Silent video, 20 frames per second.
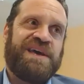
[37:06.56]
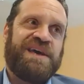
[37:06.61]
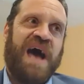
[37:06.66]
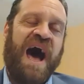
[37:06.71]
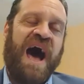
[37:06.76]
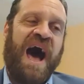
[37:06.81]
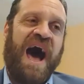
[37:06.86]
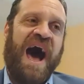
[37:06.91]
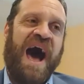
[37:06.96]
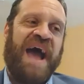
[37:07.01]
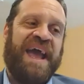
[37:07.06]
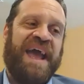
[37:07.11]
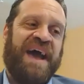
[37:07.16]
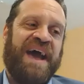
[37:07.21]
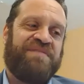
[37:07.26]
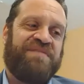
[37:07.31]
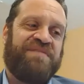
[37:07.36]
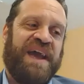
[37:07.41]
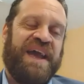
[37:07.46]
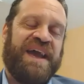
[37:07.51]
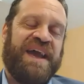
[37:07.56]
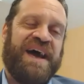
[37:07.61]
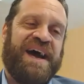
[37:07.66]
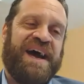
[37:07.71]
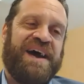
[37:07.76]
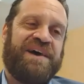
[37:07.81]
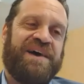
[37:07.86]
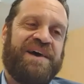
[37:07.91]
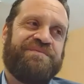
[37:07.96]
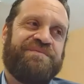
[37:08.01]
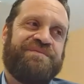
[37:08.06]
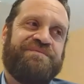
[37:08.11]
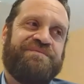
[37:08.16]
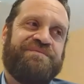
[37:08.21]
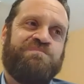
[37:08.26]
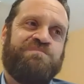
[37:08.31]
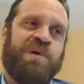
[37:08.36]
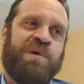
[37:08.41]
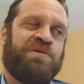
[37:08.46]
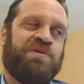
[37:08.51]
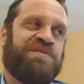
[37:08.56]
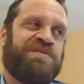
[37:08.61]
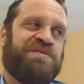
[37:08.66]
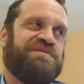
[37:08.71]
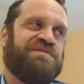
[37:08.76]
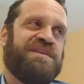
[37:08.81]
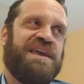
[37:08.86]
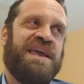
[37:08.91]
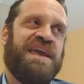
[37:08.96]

have a both